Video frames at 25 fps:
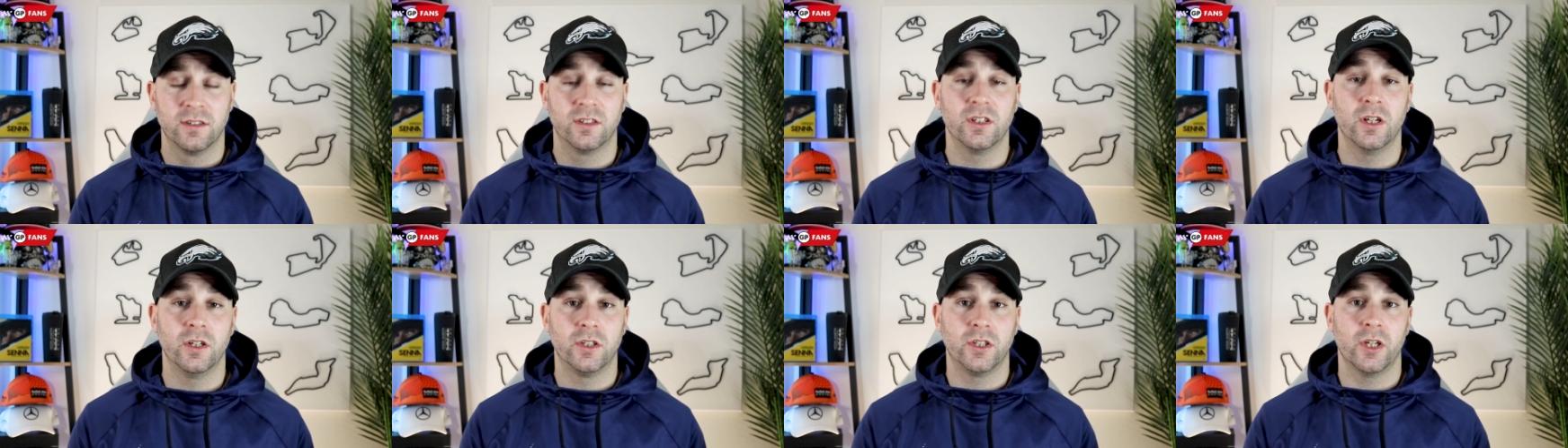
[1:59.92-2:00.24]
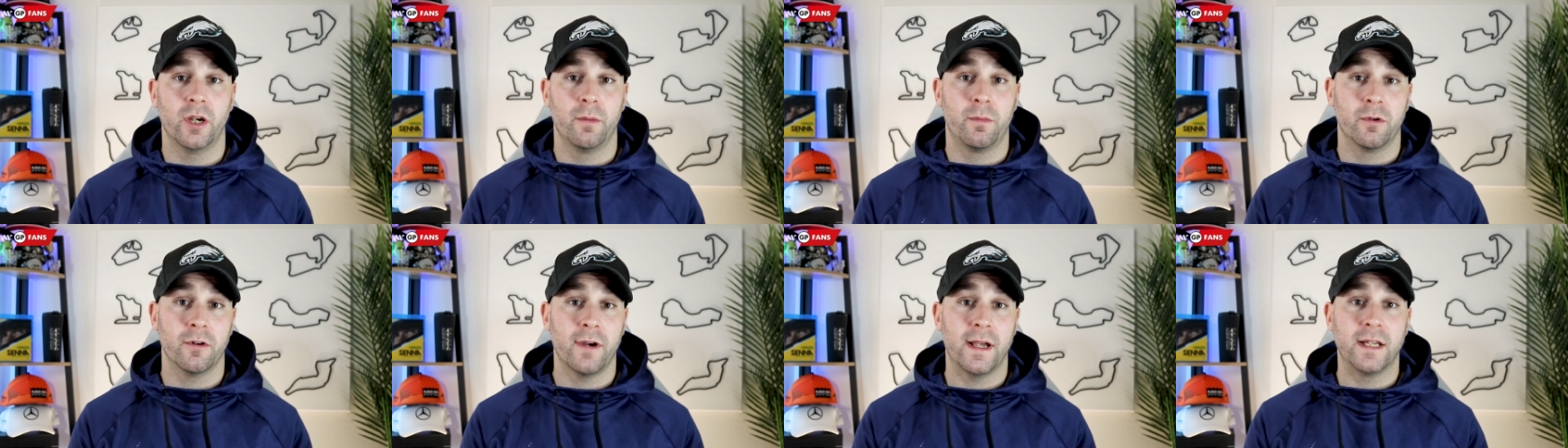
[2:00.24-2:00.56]

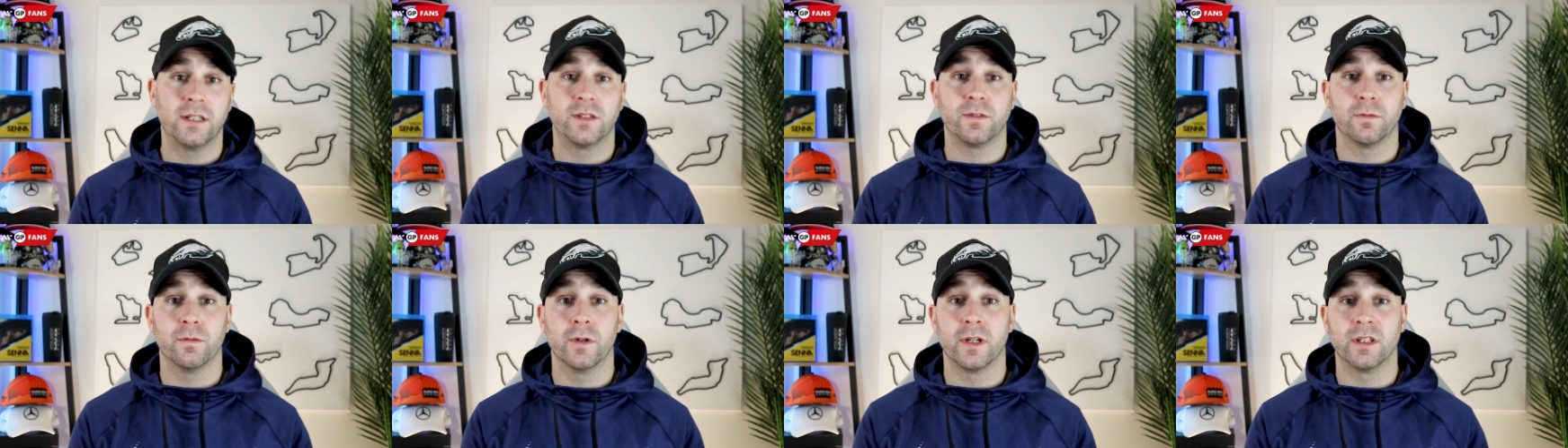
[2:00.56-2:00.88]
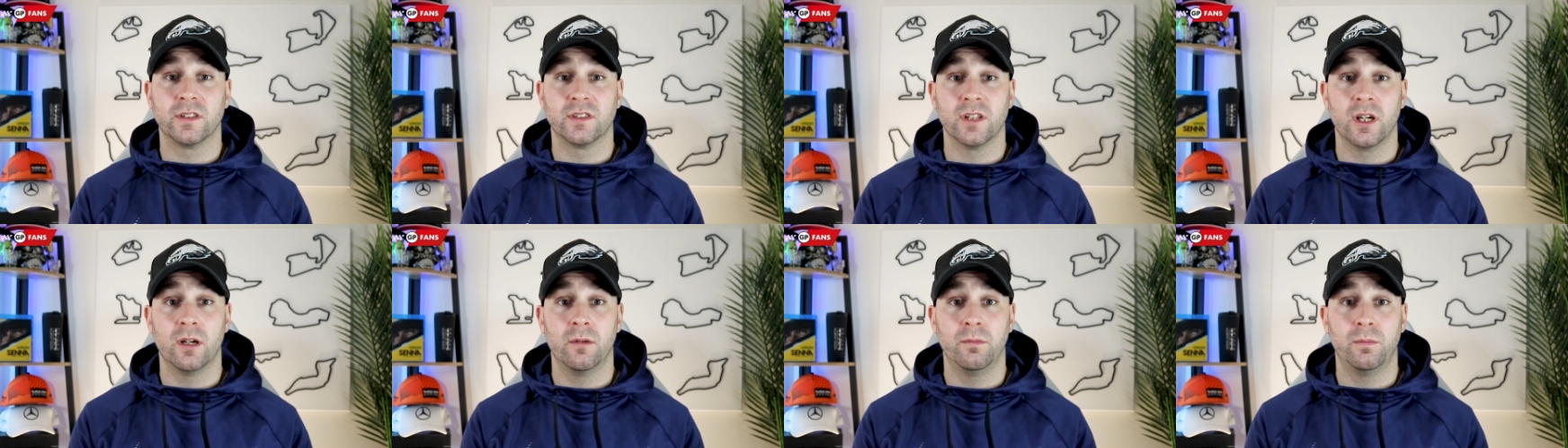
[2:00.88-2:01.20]
Sergio Perez, for
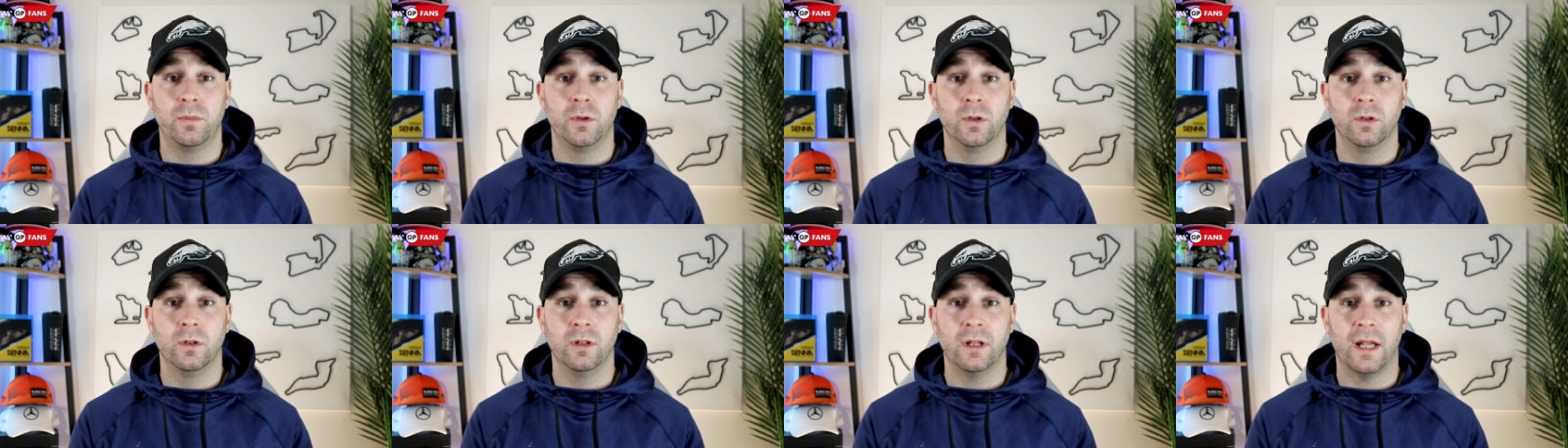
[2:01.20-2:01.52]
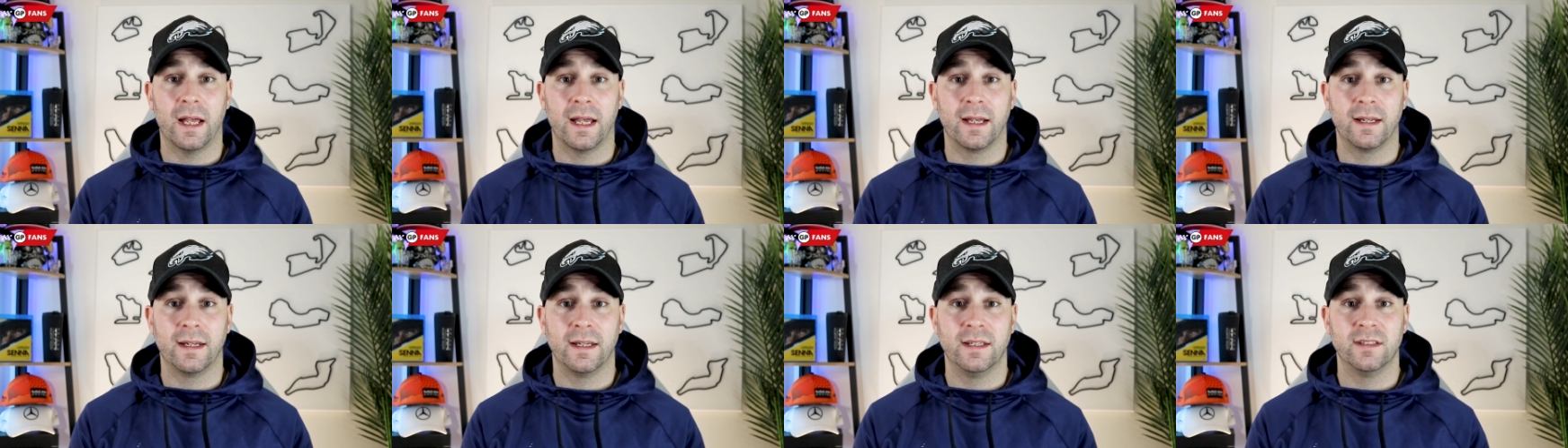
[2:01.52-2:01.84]
example,
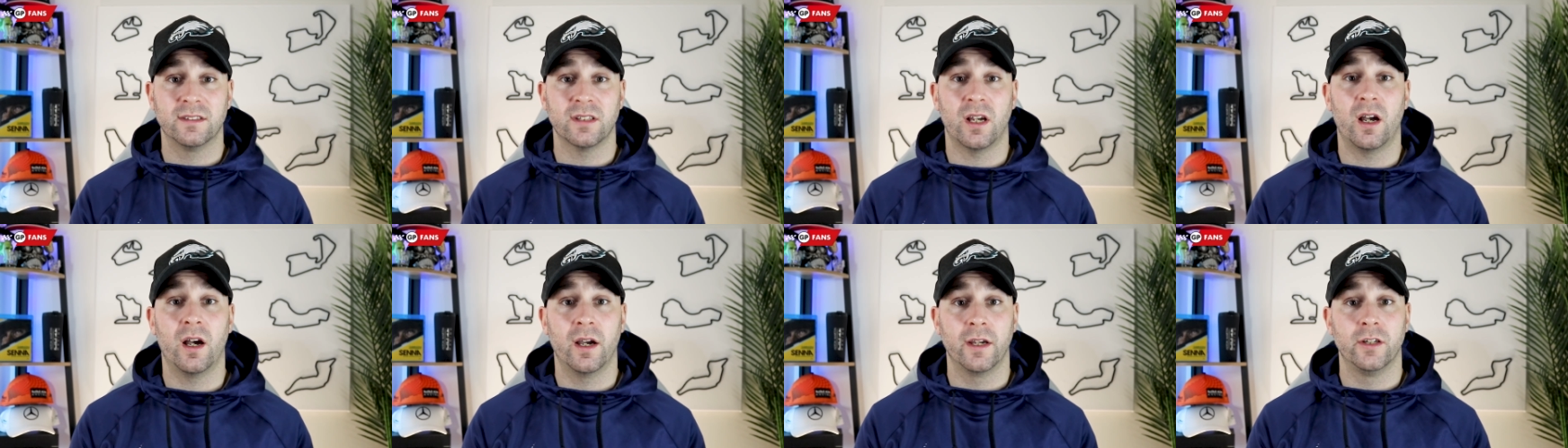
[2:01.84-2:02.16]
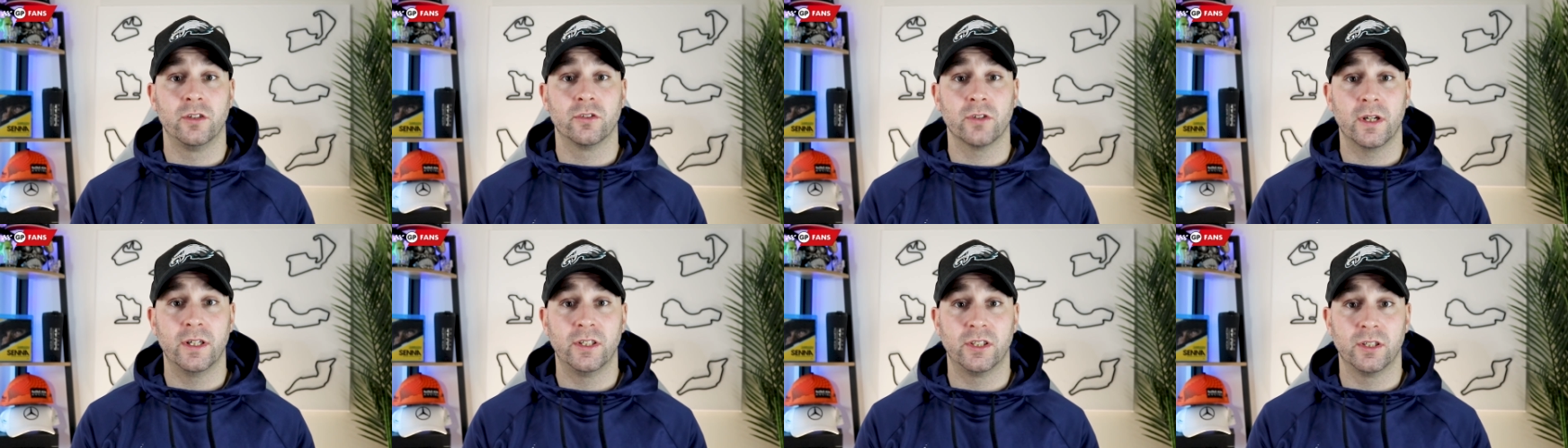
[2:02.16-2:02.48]
had his
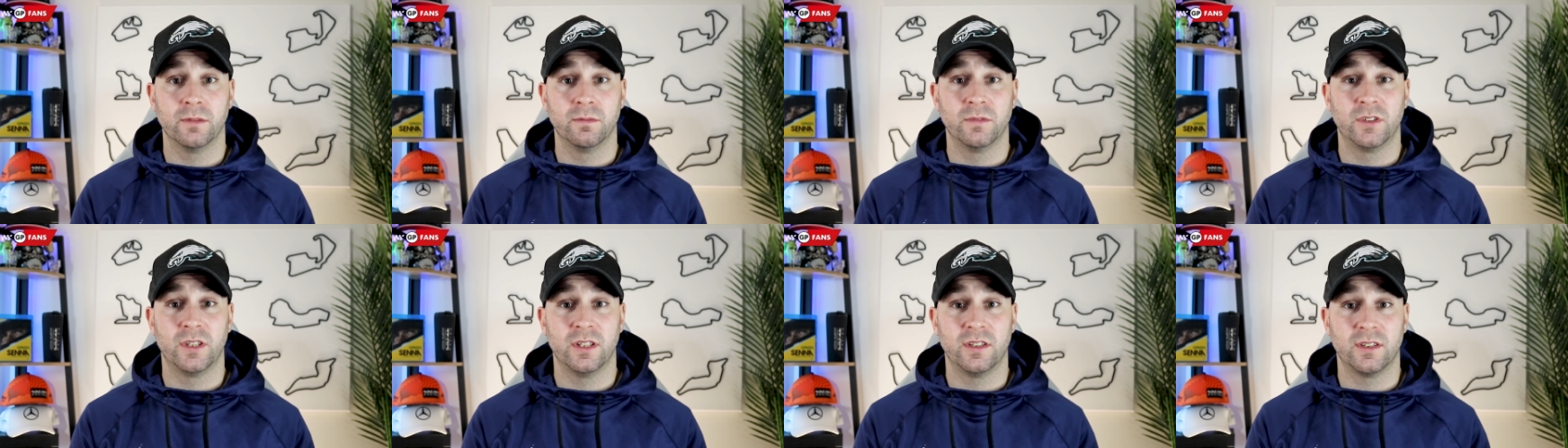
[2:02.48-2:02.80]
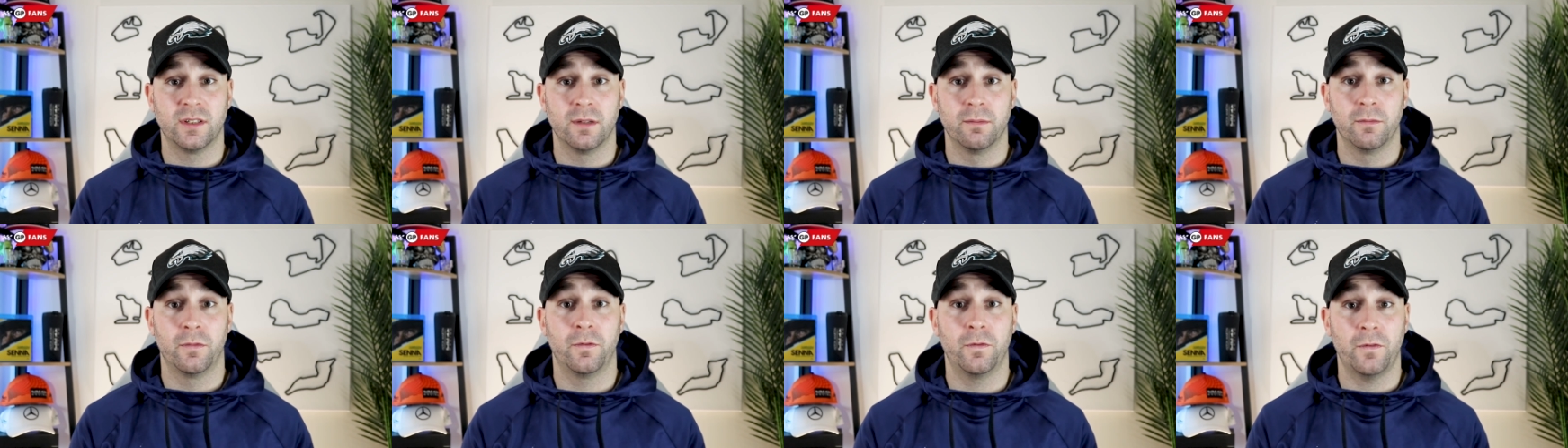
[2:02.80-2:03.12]
hydration
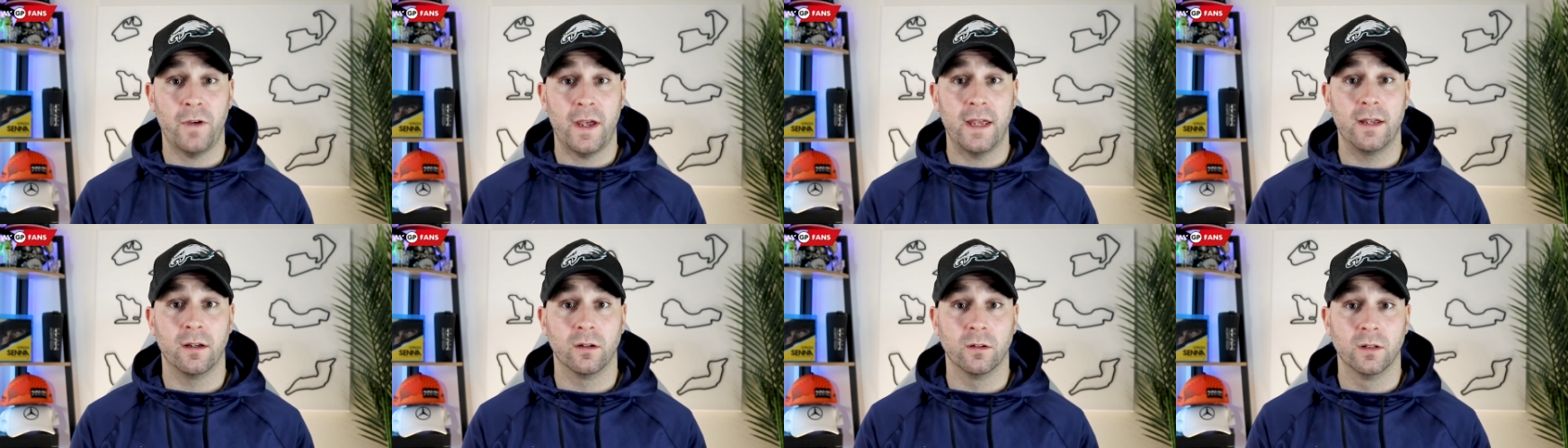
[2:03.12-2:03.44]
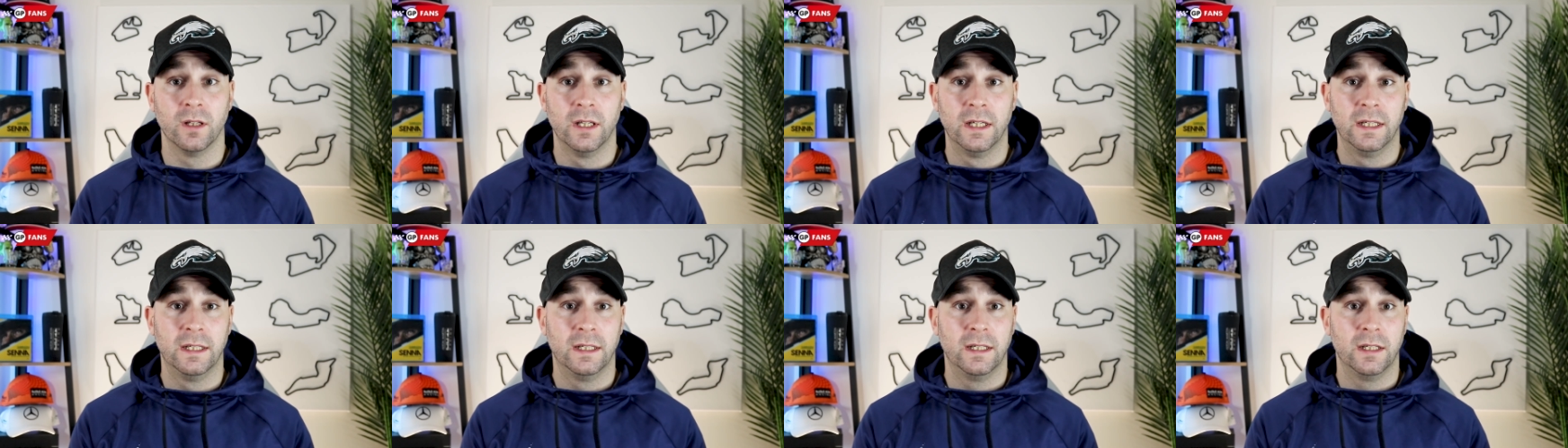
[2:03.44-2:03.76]
system
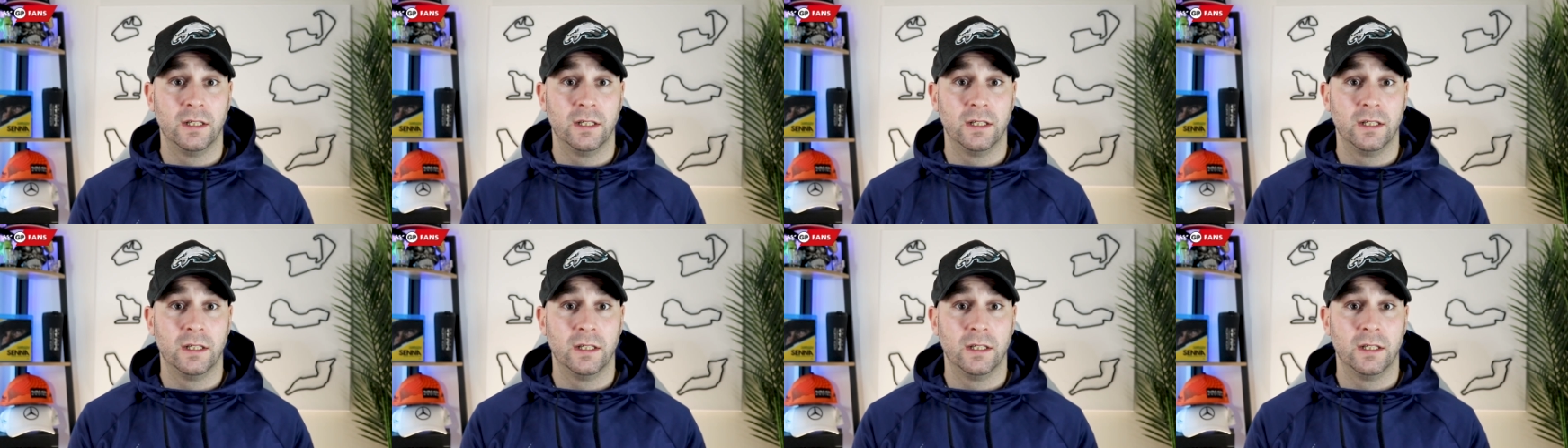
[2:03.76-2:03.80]
fail